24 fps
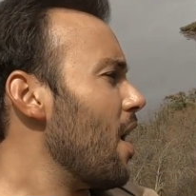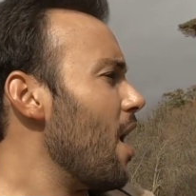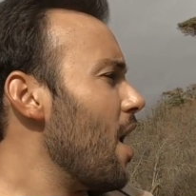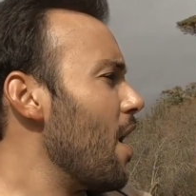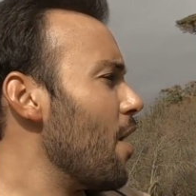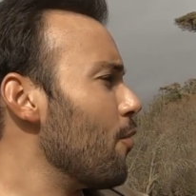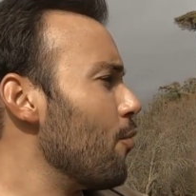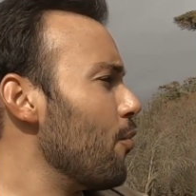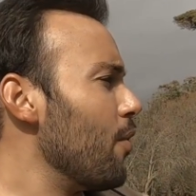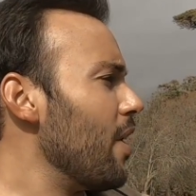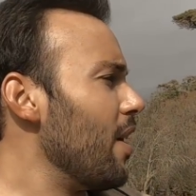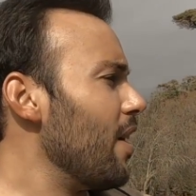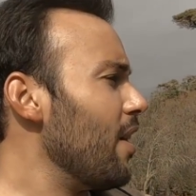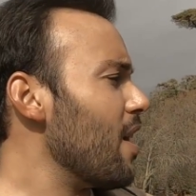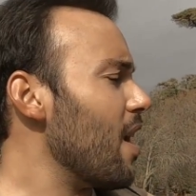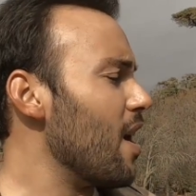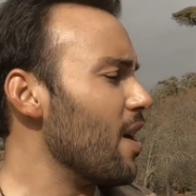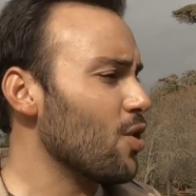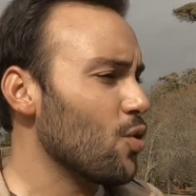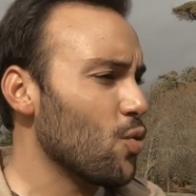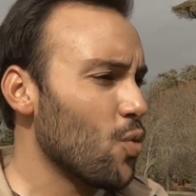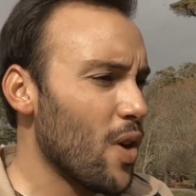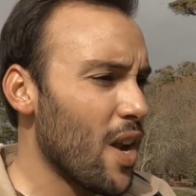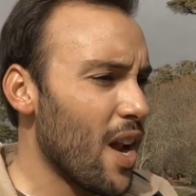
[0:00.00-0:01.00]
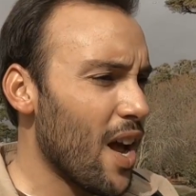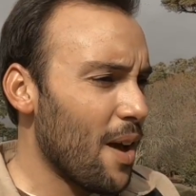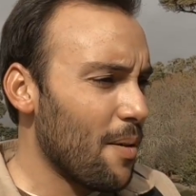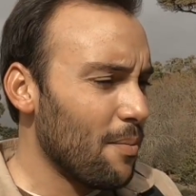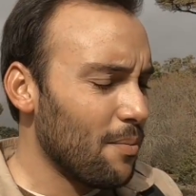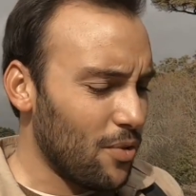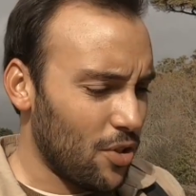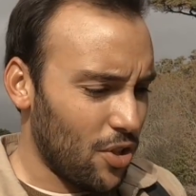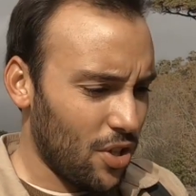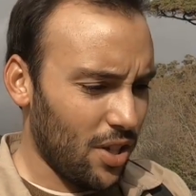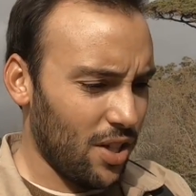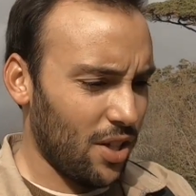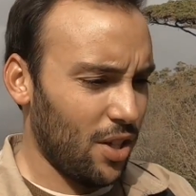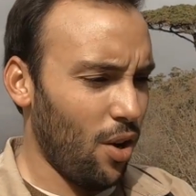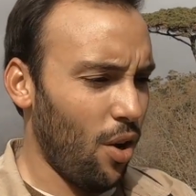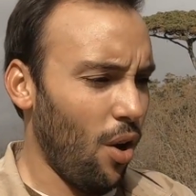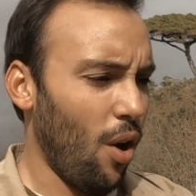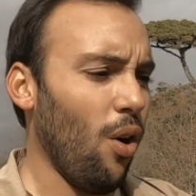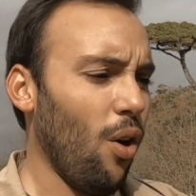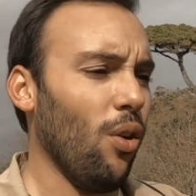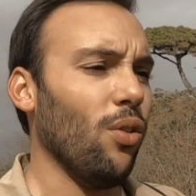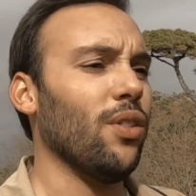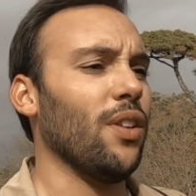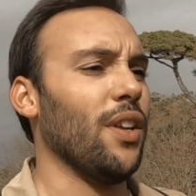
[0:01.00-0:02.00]
I realize when I'm just
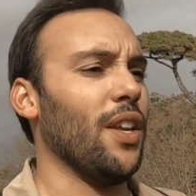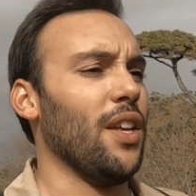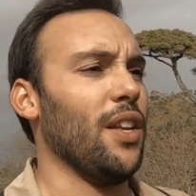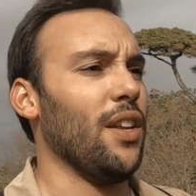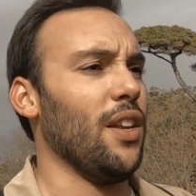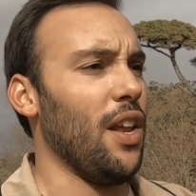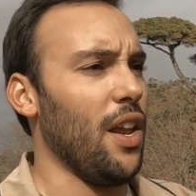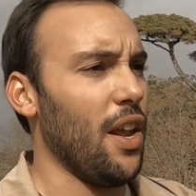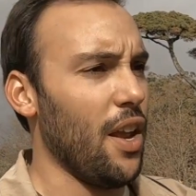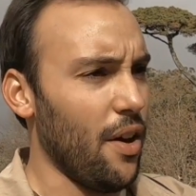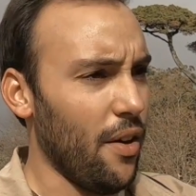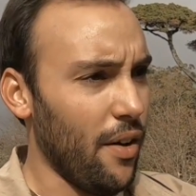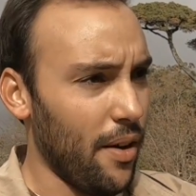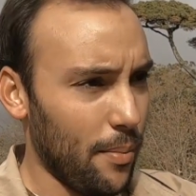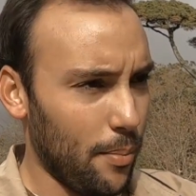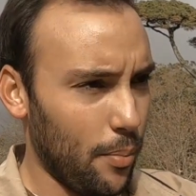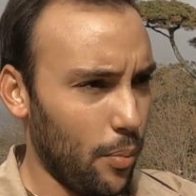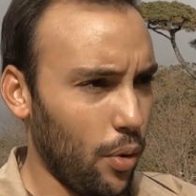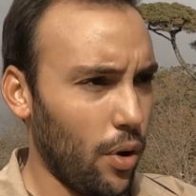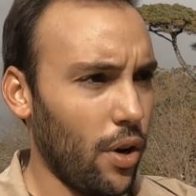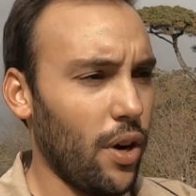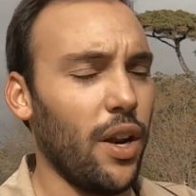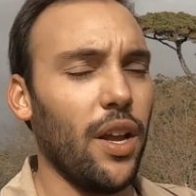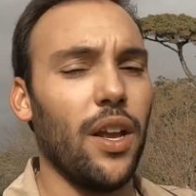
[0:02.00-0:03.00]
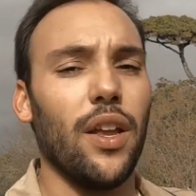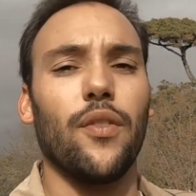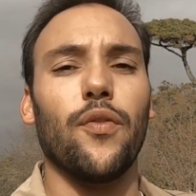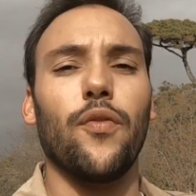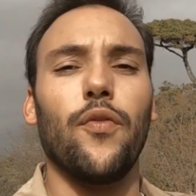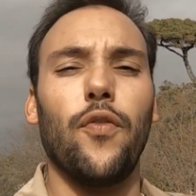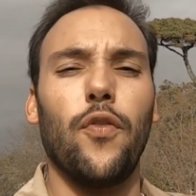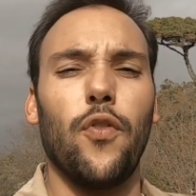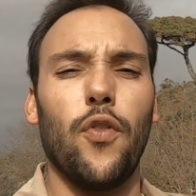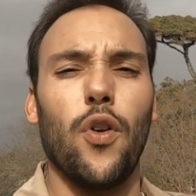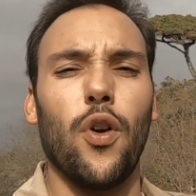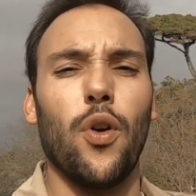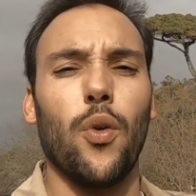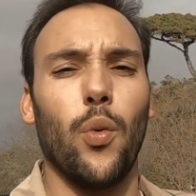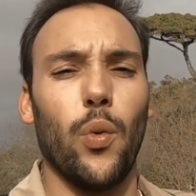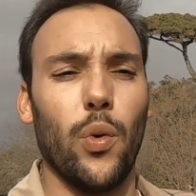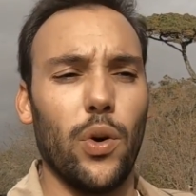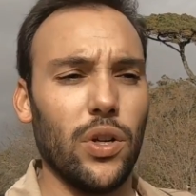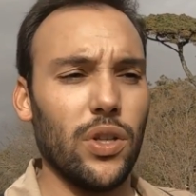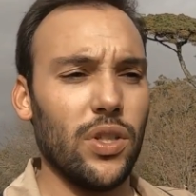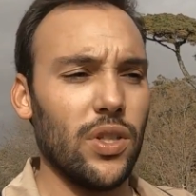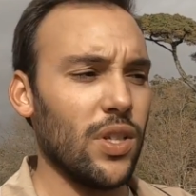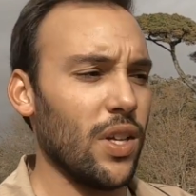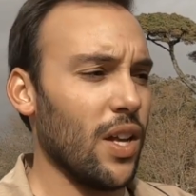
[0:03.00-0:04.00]
holding it here and pointing it
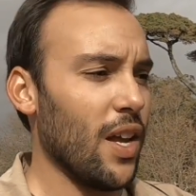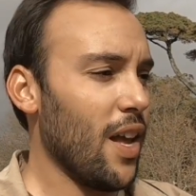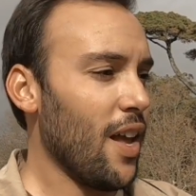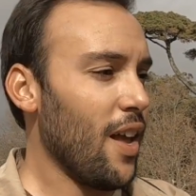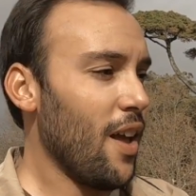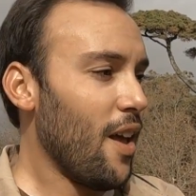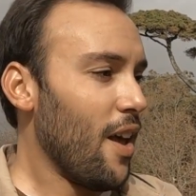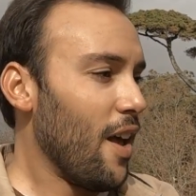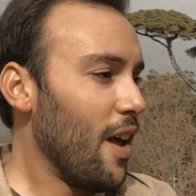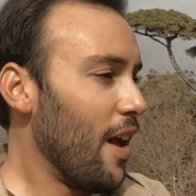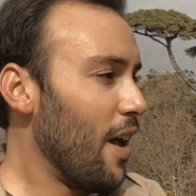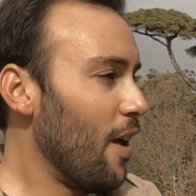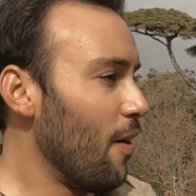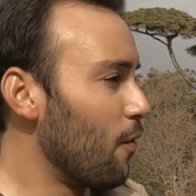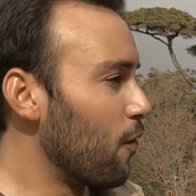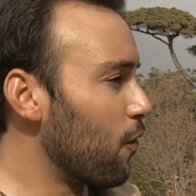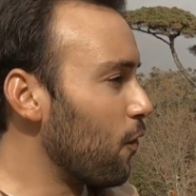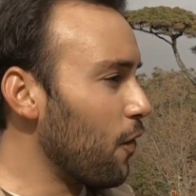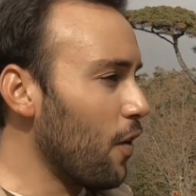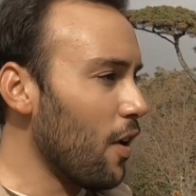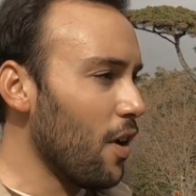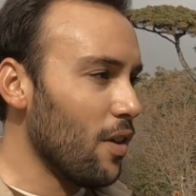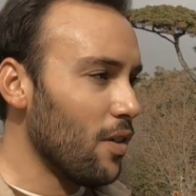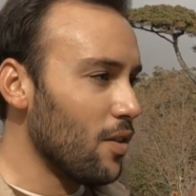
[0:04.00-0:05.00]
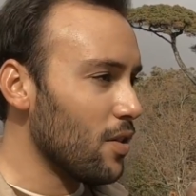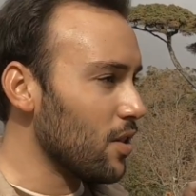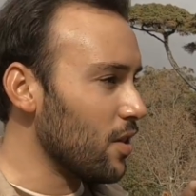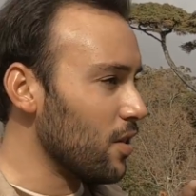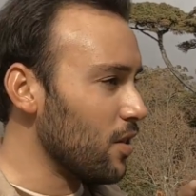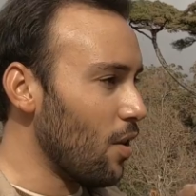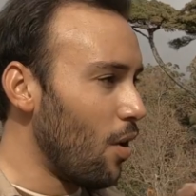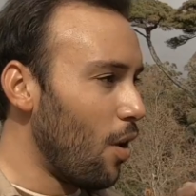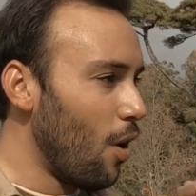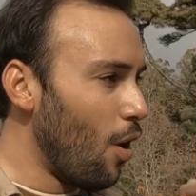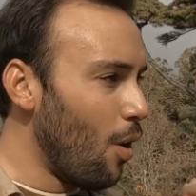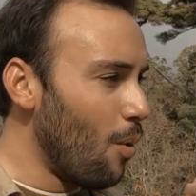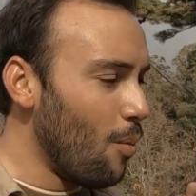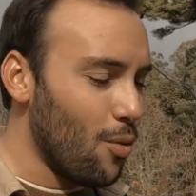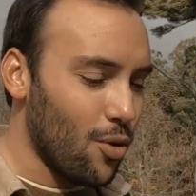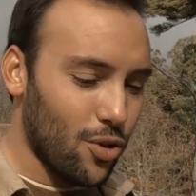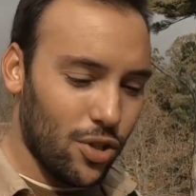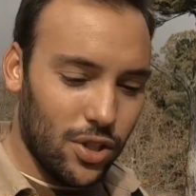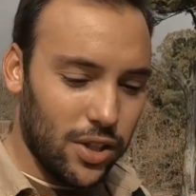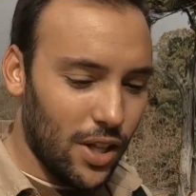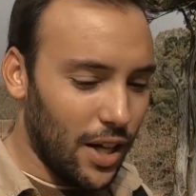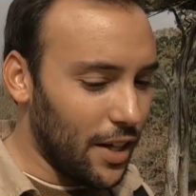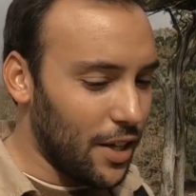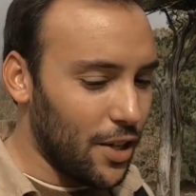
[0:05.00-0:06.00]
forwards, it feels
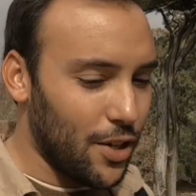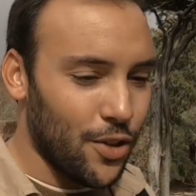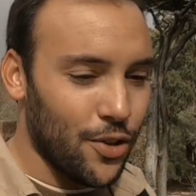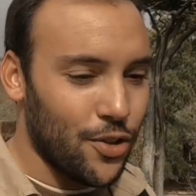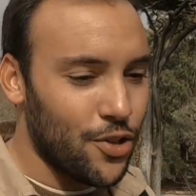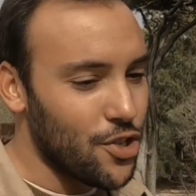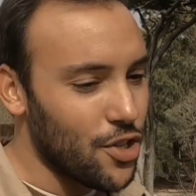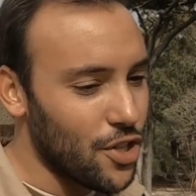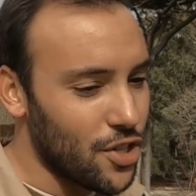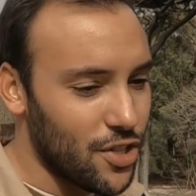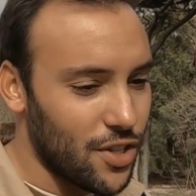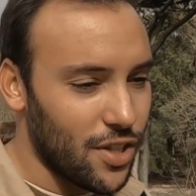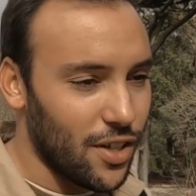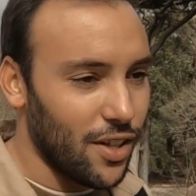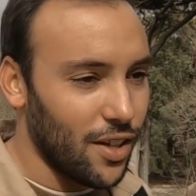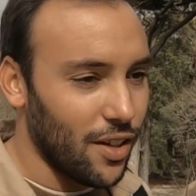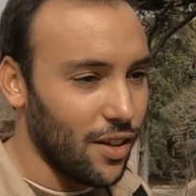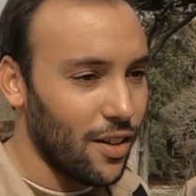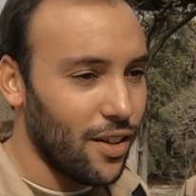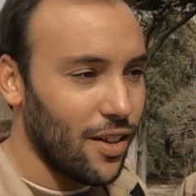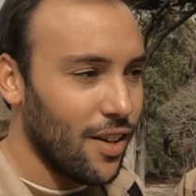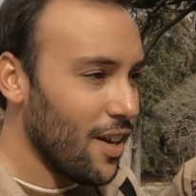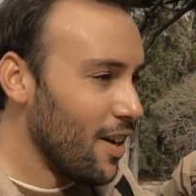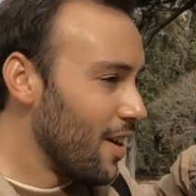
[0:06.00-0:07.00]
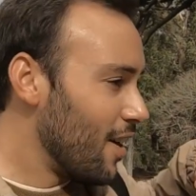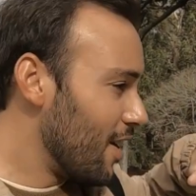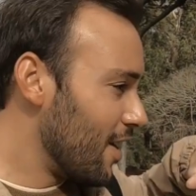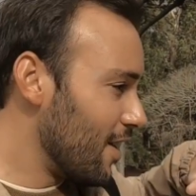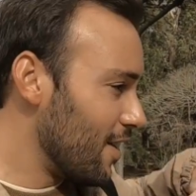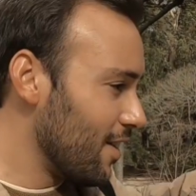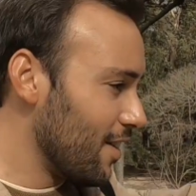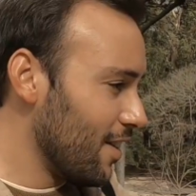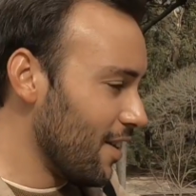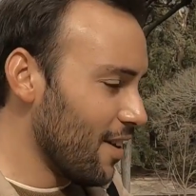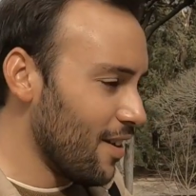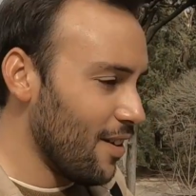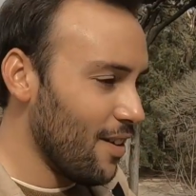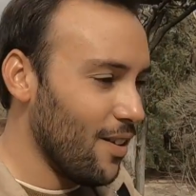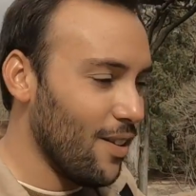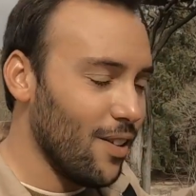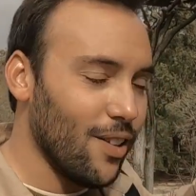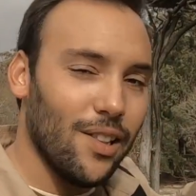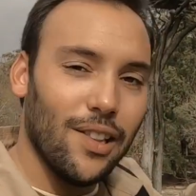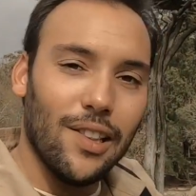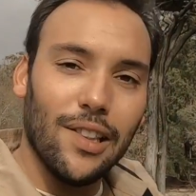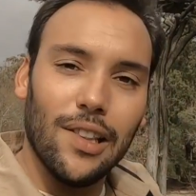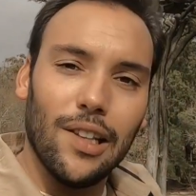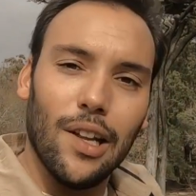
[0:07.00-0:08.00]
almost like you're just a
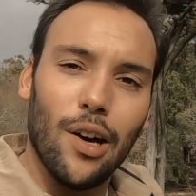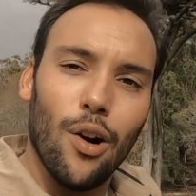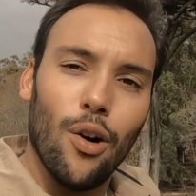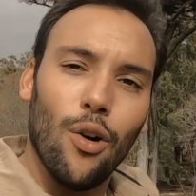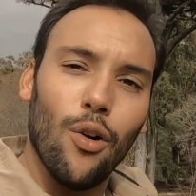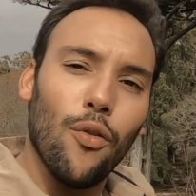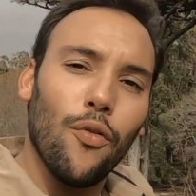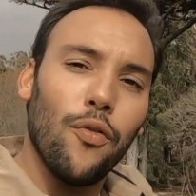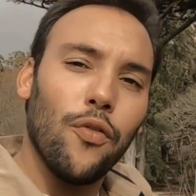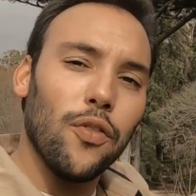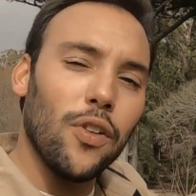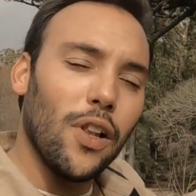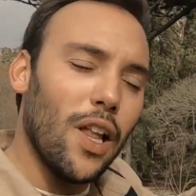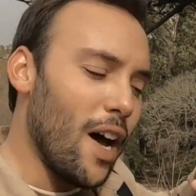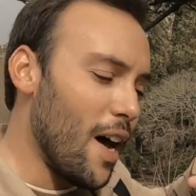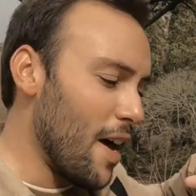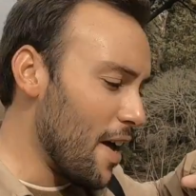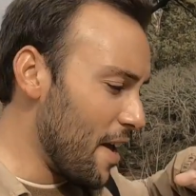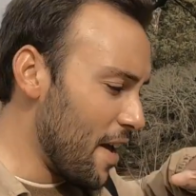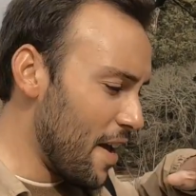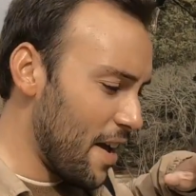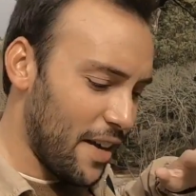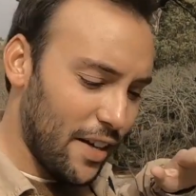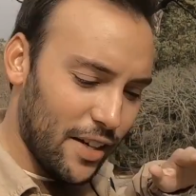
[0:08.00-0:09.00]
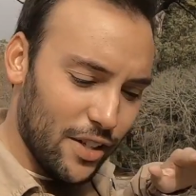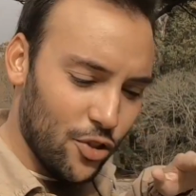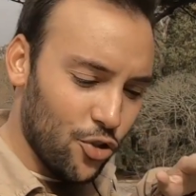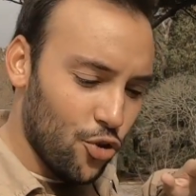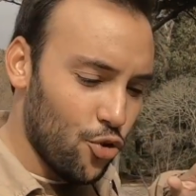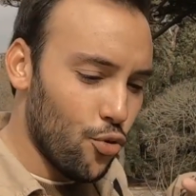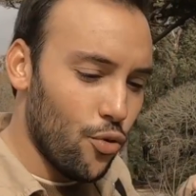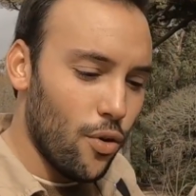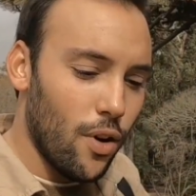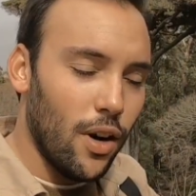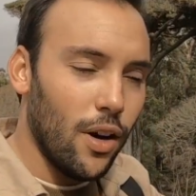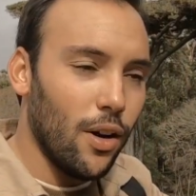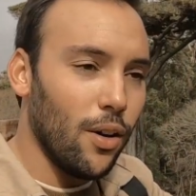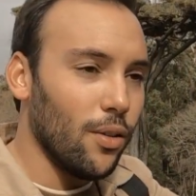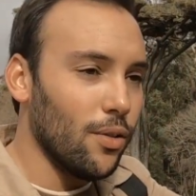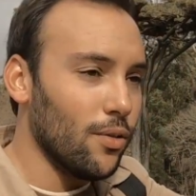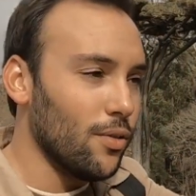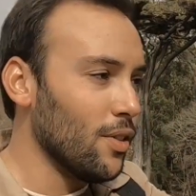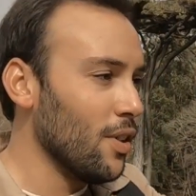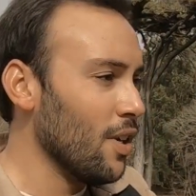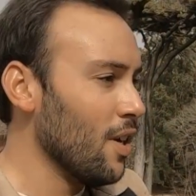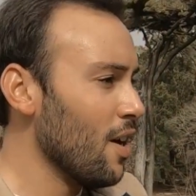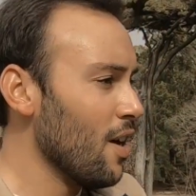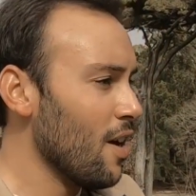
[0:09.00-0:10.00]
little low-flying
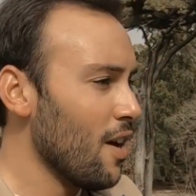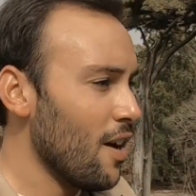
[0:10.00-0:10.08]
drone